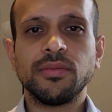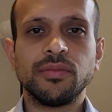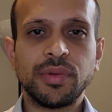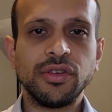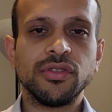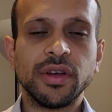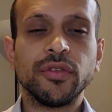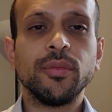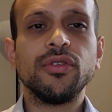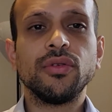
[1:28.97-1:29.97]
patients have
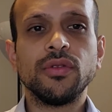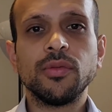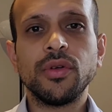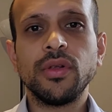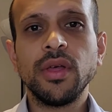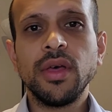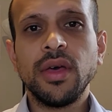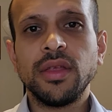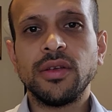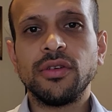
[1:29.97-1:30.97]
to be suitable.
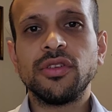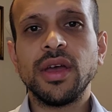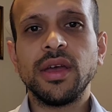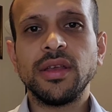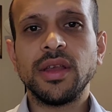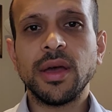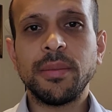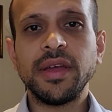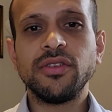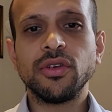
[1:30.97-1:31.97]
There are certain
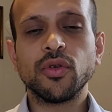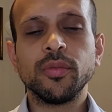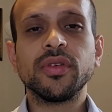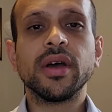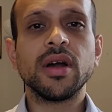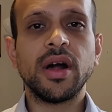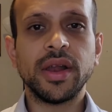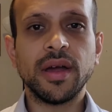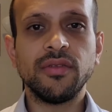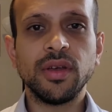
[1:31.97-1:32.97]
patient groups that can't
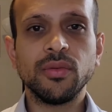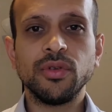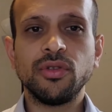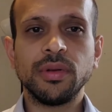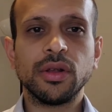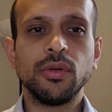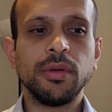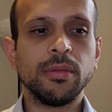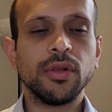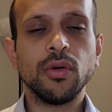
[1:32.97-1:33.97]
have it, which include
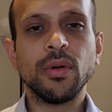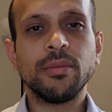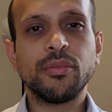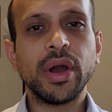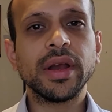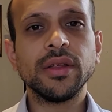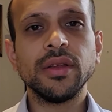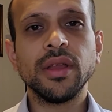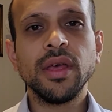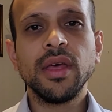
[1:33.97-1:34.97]
people who are
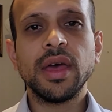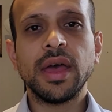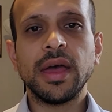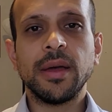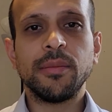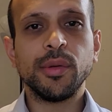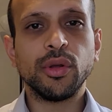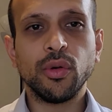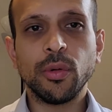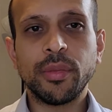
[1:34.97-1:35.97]
pregnant,
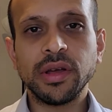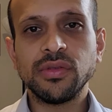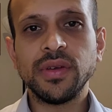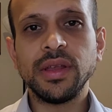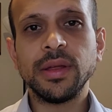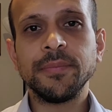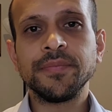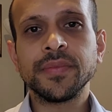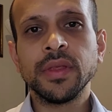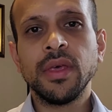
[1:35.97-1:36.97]
people who are breastfeeding,
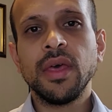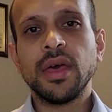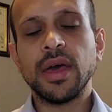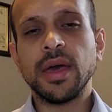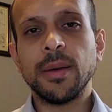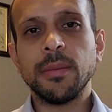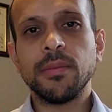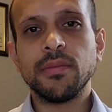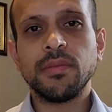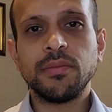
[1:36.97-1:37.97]

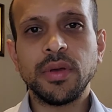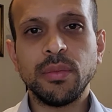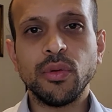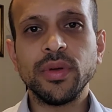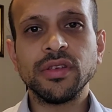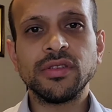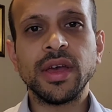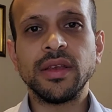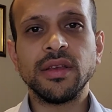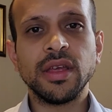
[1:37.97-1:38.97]
people with a
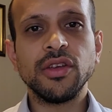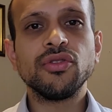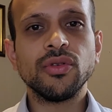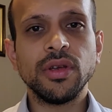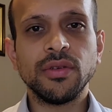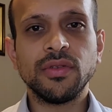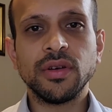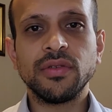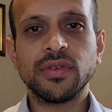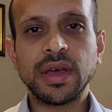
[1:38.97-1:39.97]
certain history
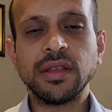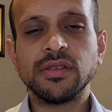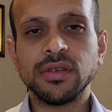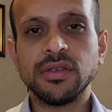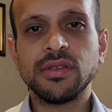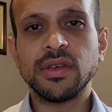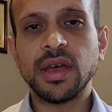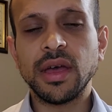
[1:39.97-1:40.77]
of cancers,